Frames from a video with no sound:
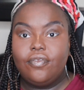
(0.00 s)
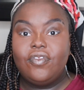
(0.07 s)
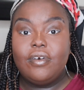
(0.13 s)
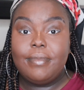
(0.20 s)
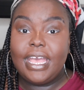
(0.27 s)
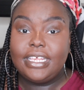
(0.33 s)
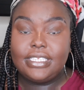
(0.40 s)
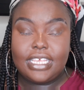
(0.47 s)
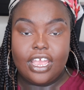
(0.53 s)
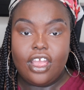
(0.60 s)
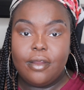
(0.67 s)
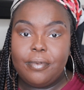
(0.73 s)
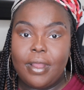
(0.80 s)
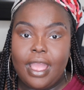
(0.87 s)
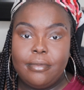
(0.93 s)
The
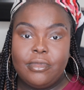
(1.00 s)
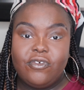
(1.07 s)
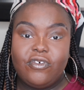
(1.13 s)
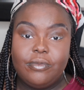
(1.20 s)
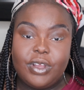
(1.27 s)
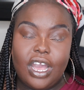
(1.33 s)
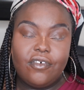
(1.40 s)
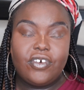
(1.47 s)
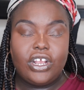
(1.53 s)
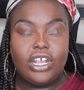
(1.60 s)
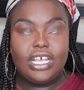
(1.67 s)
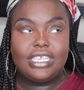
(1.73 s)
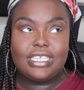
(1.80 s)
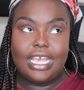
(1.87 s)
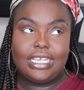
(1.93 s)
mascara primer from
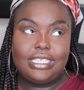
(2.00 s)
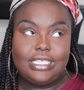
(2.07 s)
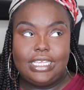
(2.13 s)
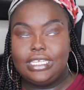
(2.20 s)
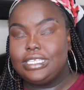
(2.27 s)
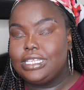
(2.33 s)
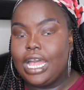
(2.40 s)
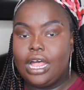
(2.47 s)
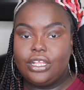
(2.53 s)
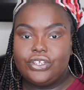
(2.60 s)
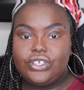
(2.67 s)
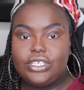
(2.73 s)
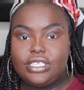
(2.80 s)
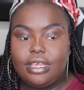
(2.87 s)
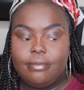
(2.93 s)
CoverGirl is like
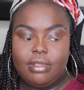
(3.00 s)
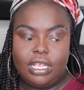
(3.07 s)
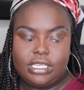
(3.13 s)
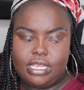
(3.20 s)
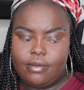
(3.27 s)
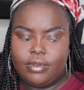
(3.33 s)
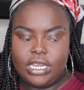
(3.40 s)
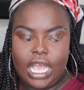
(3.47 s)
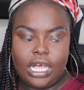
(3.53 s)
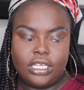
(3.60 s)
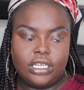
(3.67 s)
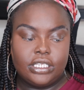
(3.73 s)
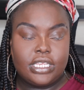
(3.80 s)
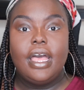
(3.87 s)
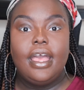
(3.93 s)
$6 or something,
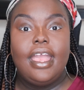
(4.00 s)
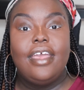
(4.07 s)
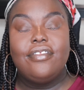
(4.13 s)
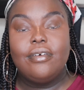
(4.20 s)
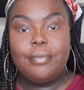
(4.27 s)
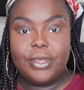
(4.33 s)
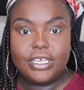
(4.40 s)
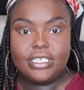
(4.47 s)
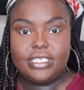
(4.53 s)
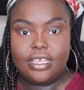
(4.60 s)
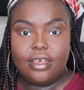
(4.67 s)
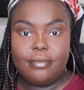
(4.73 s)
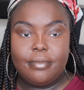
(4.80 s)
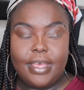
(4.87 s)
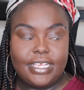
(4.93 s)
$7. And the
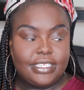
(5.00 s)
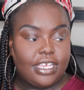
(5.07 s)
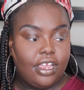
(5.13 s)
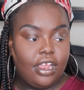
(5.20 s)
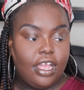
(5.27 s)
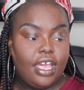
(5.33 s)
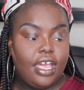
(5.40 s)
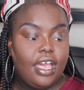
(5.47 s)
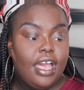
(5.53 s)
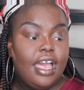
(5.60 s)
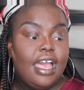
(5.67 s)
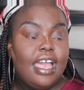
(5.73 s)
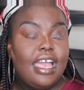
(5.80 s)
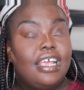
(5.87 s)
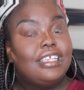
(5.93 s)
Buxom mascara
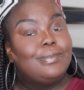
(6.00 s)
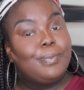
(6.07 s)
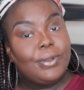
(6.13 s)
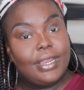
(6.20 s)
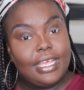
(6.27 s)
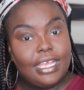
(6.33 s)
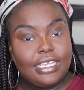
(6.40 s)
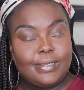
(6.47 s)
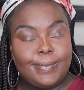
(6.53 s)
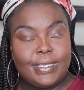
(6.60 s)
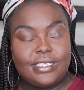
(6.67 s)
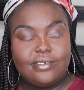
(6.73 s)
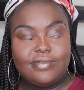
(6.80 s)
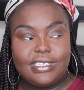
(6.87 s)
is pretty expensive.